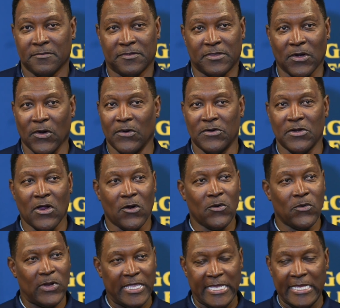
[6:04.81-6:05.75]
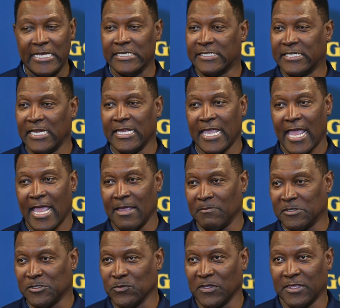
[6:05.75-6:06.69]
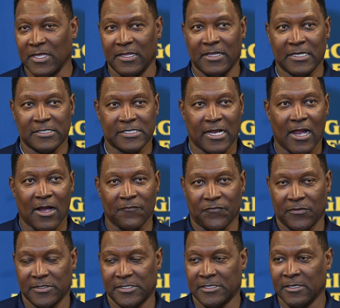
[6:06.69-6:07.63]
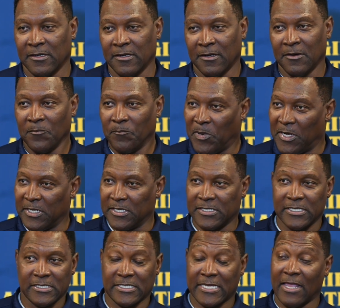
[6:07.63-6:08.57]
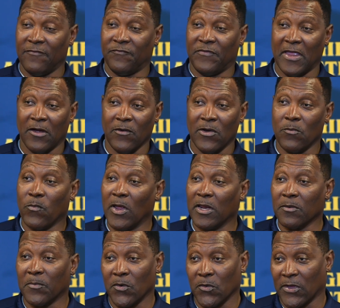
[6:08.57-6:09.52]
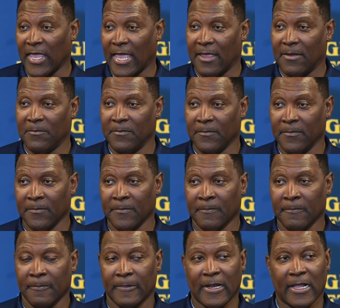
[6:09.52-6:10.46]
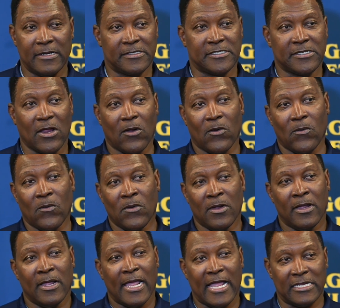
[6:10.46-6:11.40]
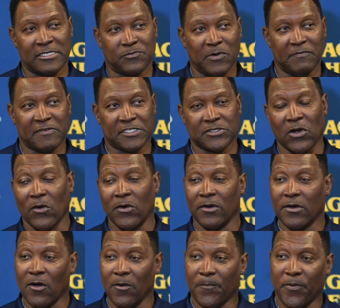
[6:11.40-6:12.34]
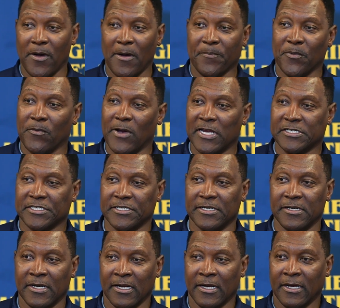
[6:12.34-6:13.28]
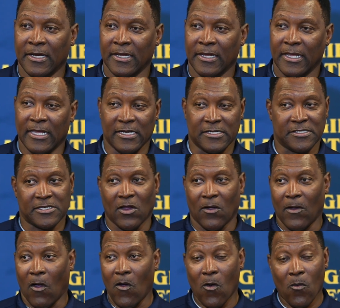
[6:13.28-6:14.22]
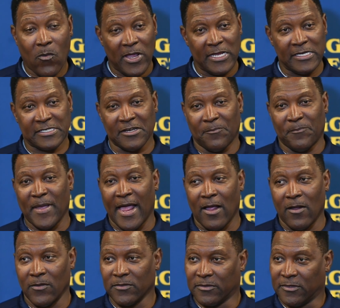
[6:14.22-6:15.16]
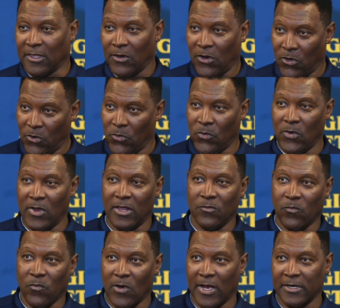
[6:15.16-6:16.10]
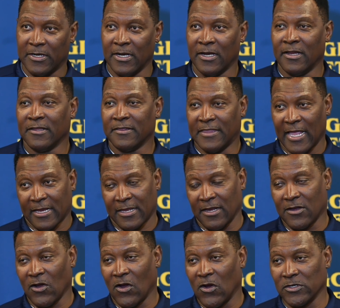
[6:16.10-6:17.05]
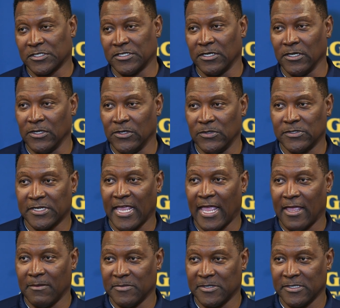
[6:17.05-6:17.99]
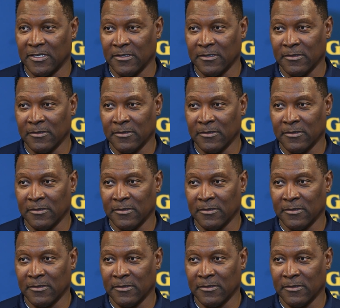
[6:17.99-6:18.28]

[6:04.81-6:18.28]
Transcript: There are no easy games within this conference, but it is a very winnable game. And so, as we've started our preparation, it's always about the who and what that can cause you to lose games.